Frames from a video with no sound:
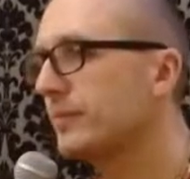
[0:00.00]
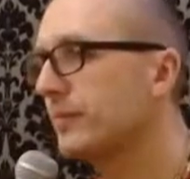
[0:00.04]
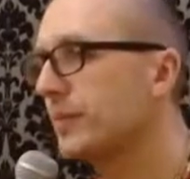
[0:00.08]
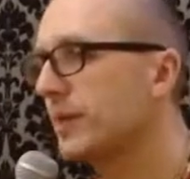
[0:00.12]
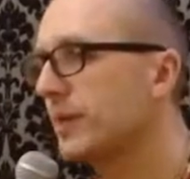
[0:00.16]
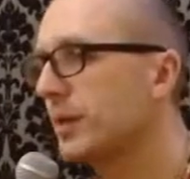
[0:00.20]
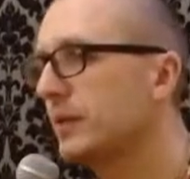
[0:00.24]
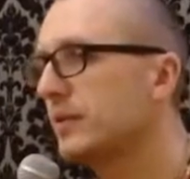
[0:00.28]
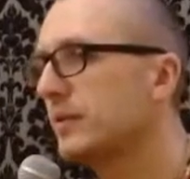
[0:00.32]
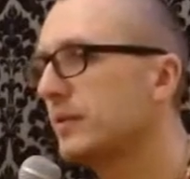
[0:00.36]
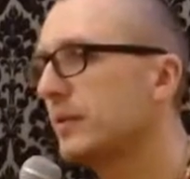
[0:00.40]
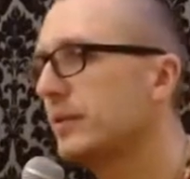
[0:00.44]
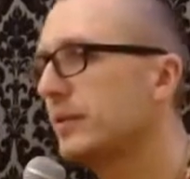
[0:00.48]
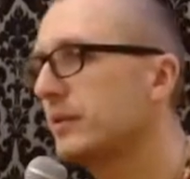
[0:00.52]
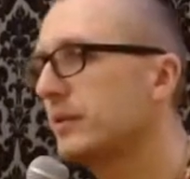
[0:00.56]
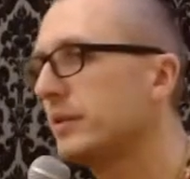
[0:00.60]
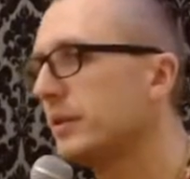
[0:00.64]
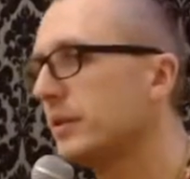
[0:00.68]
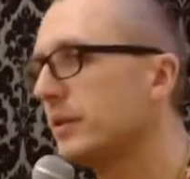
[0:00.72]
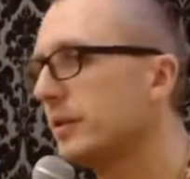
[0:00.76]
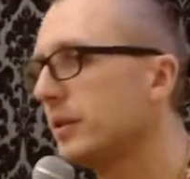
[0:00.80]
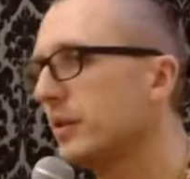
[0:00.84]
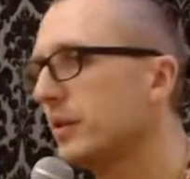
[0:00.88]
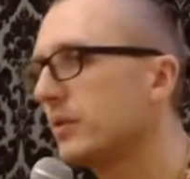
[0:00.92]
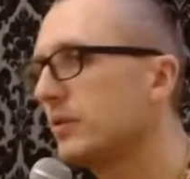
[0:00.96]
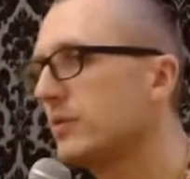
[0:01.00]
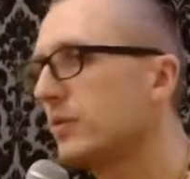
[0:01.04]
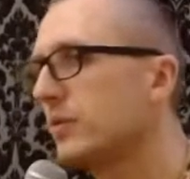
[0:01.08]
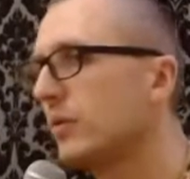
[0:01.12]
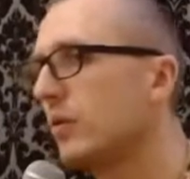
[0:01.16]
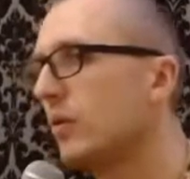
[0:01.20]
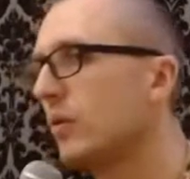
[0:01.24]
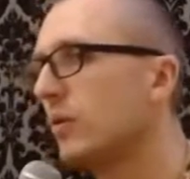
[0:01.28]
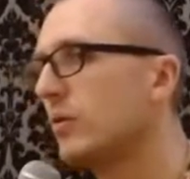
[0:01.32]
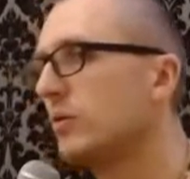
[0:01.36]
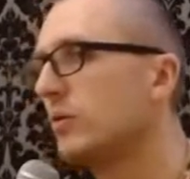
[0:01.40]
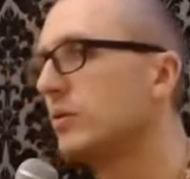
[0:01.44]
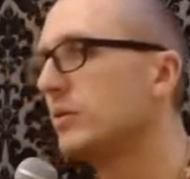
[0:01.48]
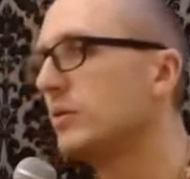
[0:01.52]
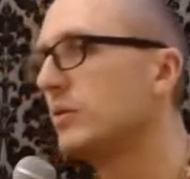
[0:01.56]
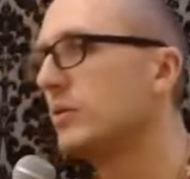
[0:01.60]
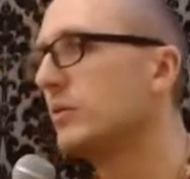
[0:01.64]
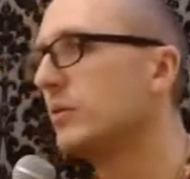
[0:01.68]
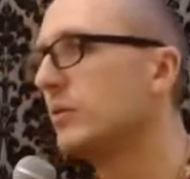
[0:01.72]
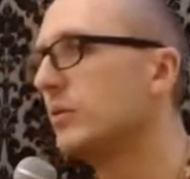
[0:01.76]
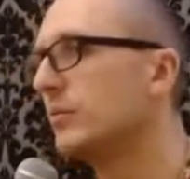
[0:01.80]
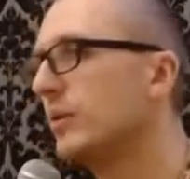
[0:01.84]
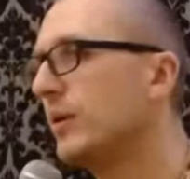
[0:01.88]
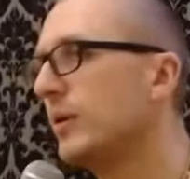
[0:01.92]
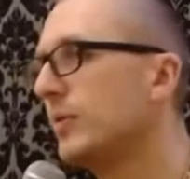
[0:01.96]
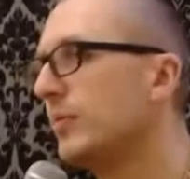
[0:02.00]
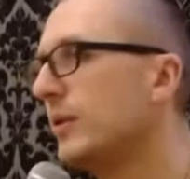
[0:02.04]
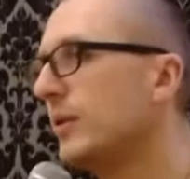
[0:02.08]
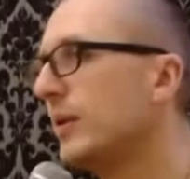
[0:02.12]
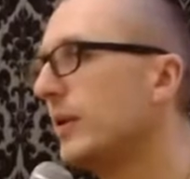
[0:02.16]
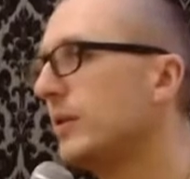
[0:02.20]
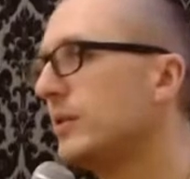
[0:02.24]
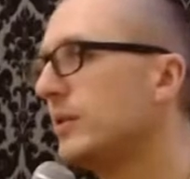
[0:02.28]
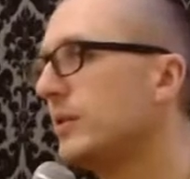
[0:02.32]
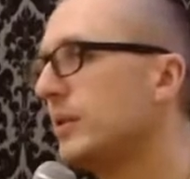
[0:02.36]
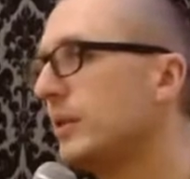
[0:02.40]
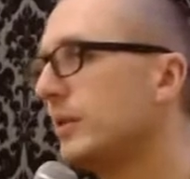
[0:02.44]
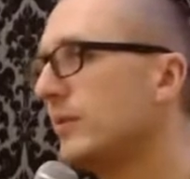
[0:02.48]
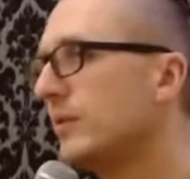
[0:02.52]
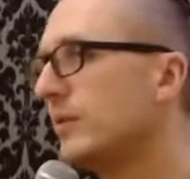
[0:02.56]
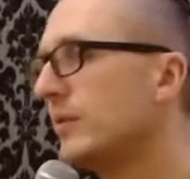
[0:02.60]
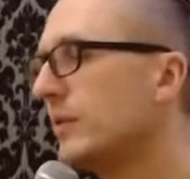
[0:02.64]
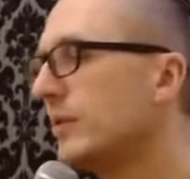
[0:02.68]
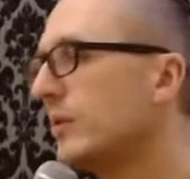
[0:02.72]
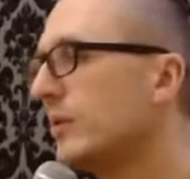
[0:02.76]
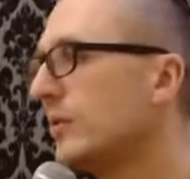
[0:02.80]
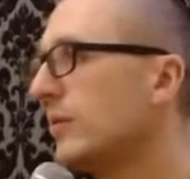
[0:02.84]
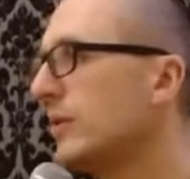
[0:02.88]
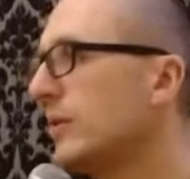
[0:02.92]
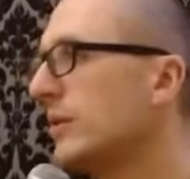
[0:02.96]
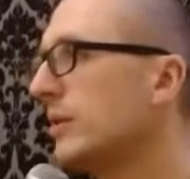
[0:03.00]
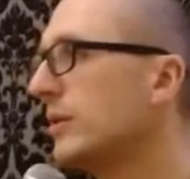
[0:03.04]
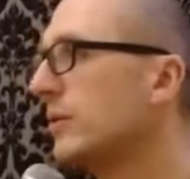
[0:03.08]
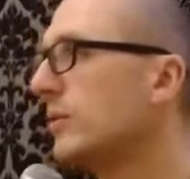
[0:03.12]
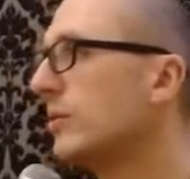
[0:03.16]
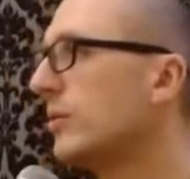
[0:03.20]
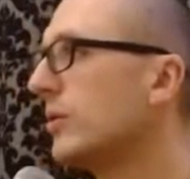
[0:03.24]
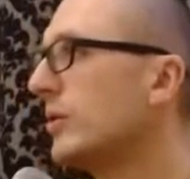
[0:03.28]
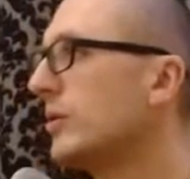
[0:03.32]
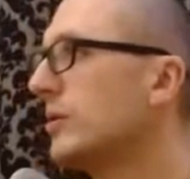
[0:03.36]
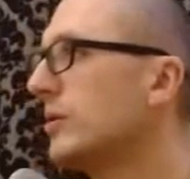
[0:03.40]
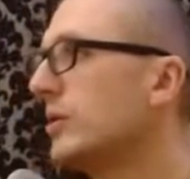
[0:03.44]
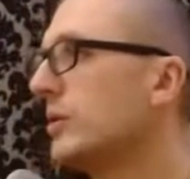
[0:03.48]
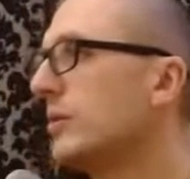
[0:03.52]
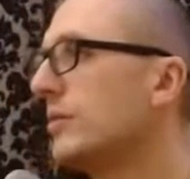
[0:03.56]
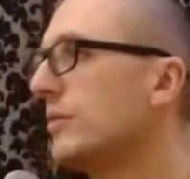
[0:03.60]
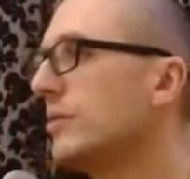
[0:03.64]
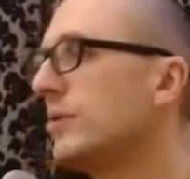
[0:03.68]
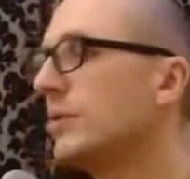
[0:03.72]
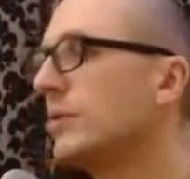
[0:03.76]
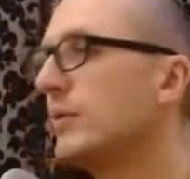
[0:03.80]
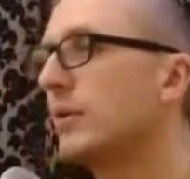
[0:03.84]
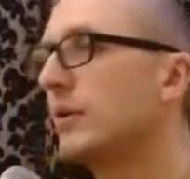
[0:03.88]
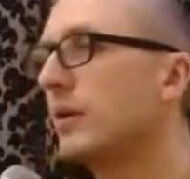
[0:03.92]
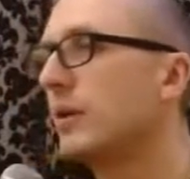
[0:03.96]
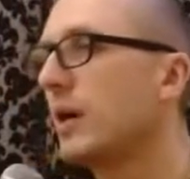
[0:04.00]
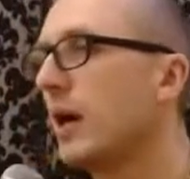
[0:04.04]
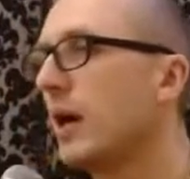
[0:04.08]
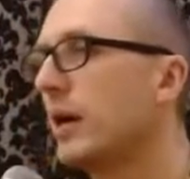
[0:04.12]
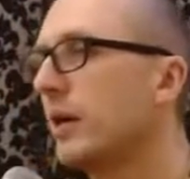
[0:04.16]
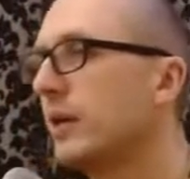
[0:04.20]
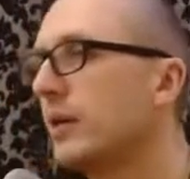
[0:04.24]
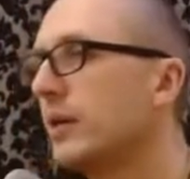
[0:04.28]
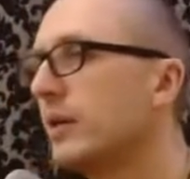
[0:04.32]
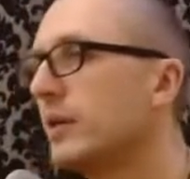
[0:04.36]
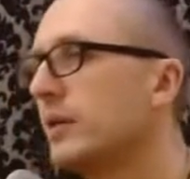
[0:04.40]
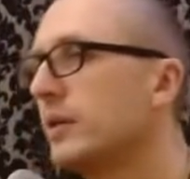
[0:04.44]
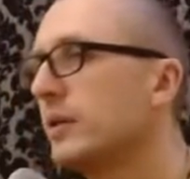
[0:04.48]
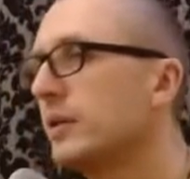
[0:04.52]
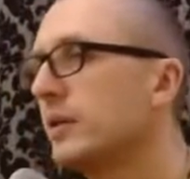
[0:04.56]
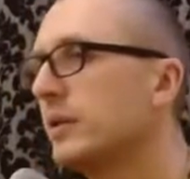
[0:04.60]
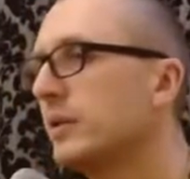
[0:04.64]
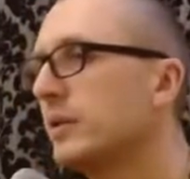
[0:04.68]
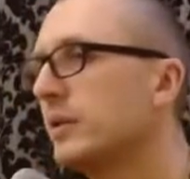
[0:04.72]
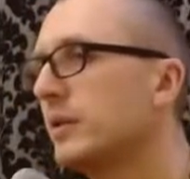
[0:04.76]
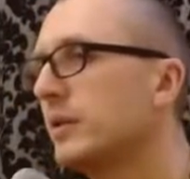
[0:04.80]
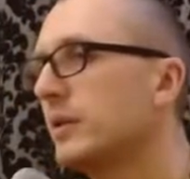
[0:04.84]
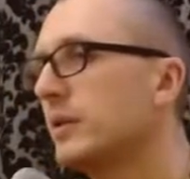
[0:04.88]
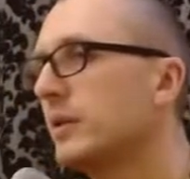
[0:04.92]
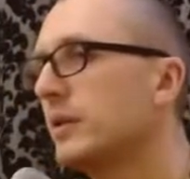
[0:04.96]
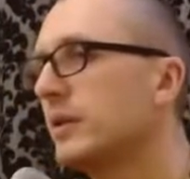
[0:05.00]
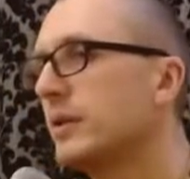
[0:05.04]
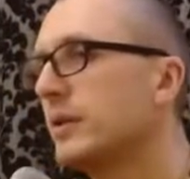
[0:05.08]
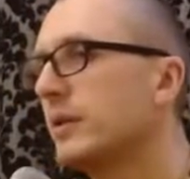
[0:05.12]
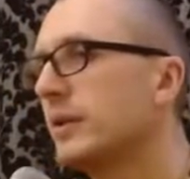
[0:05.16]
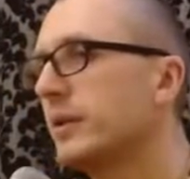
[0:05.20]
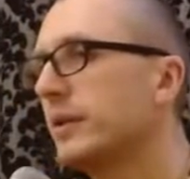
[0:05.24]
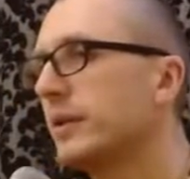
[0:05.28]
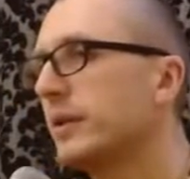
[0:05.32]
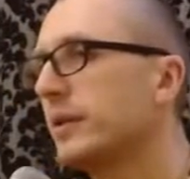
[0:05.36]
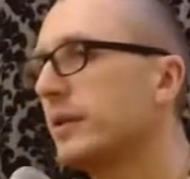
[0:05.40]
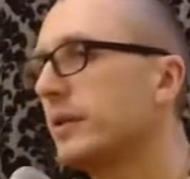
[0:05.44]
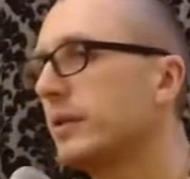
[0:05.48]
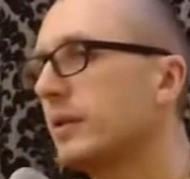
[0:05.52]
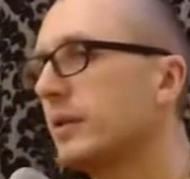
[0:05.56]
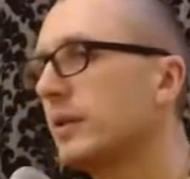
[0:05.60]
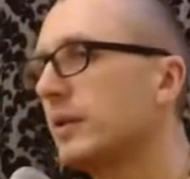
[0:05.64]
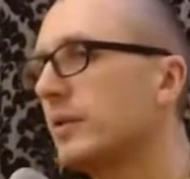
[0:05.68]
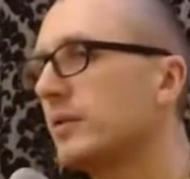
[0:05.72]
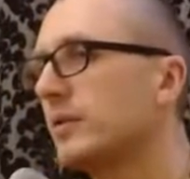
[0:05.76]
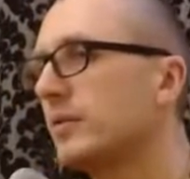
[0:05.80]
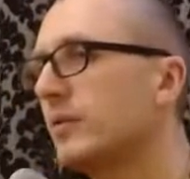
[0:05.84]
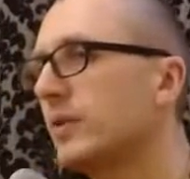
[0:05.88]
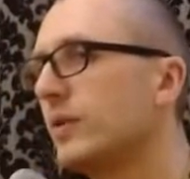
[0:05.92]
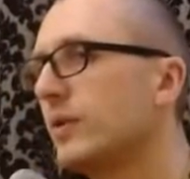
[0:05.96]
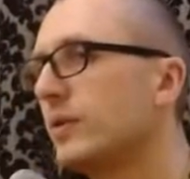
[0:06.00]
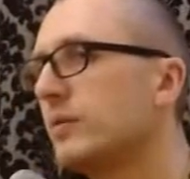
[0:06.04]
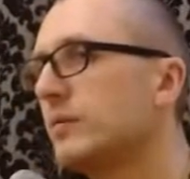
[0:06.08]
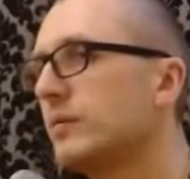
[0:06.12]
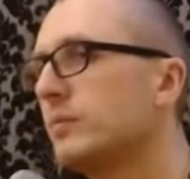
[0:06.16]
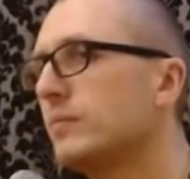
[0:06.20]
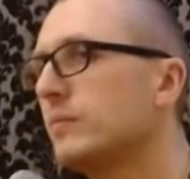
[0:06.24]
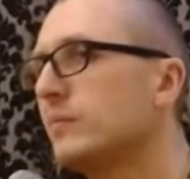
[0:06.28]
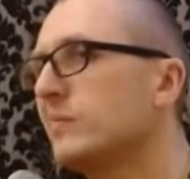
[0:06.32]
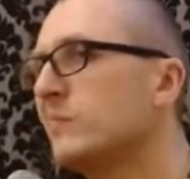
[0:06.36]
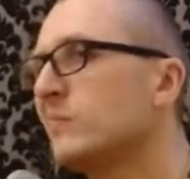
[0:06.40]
60 years old, you maybe achieved what you wanted to achieve in your career as well.